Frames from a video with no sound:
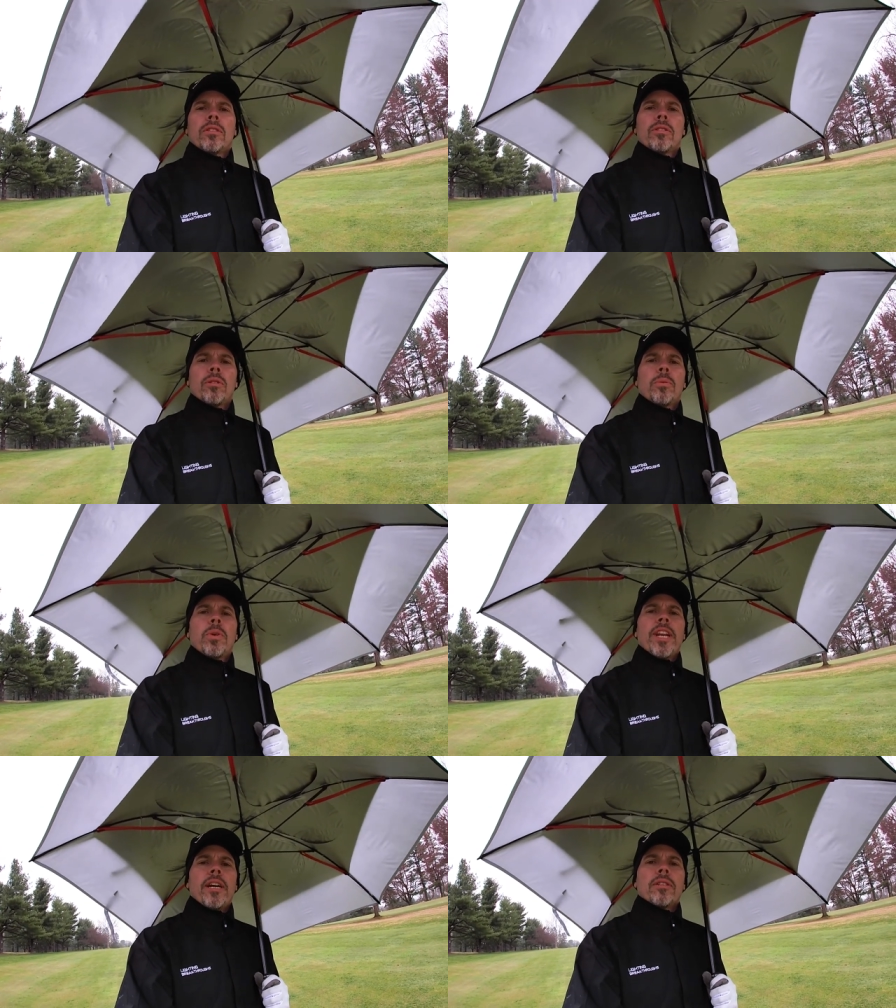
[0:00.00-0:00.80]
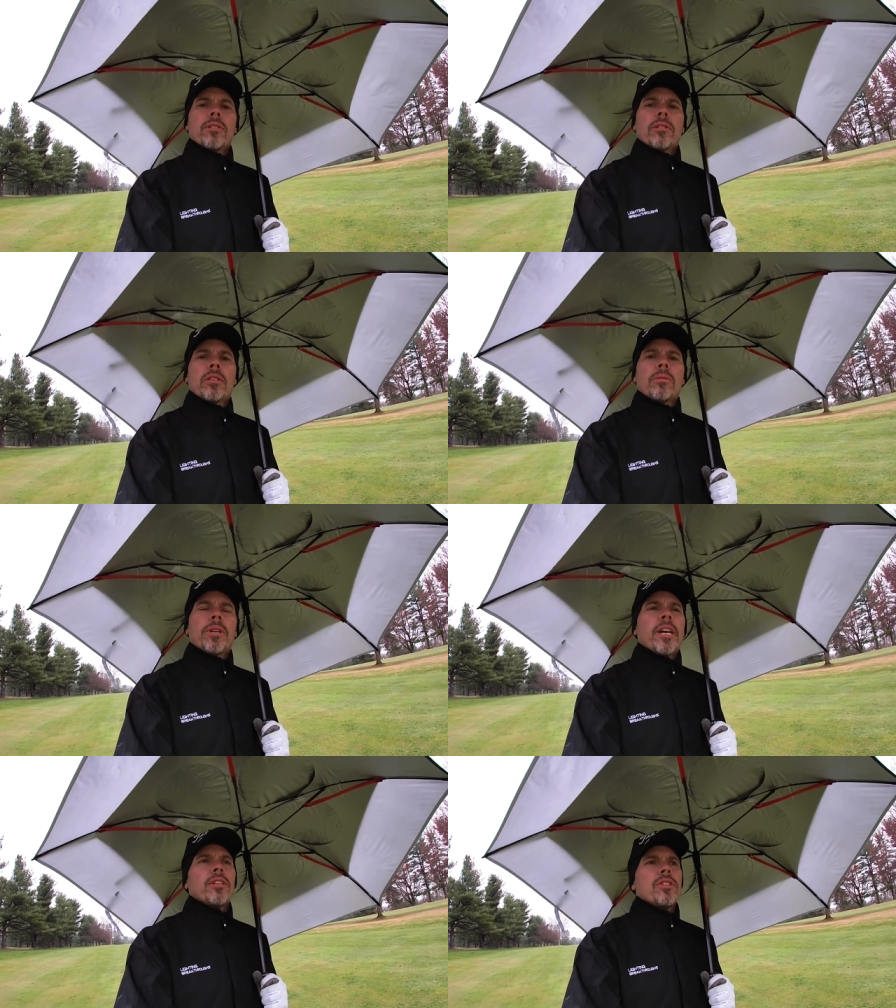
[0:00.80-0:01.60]
So what else?
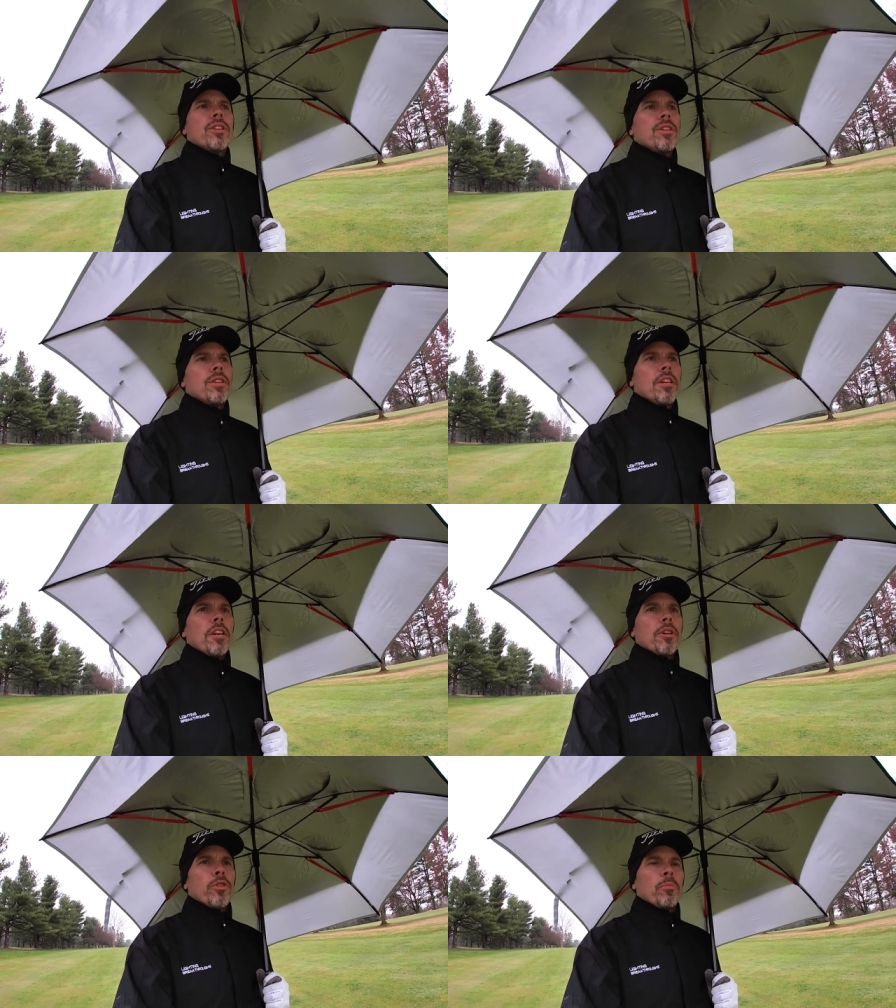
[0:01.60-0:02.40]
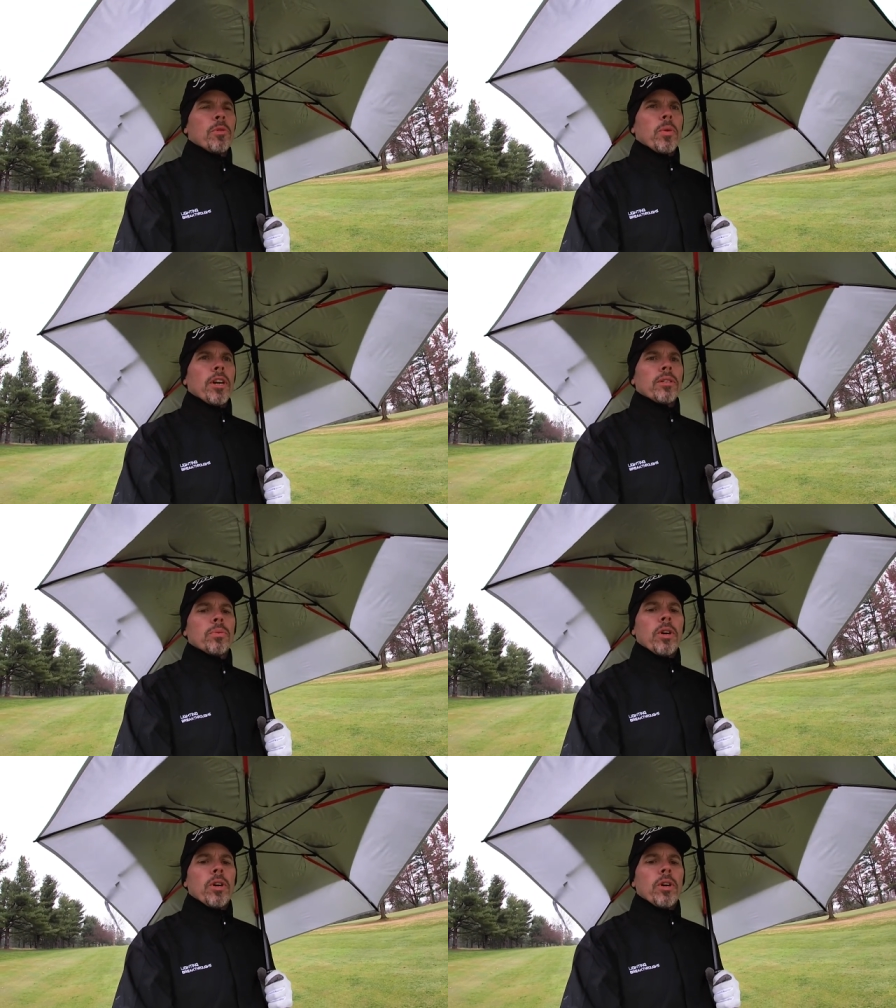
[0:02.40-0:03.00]
What else do you need equipment-wise?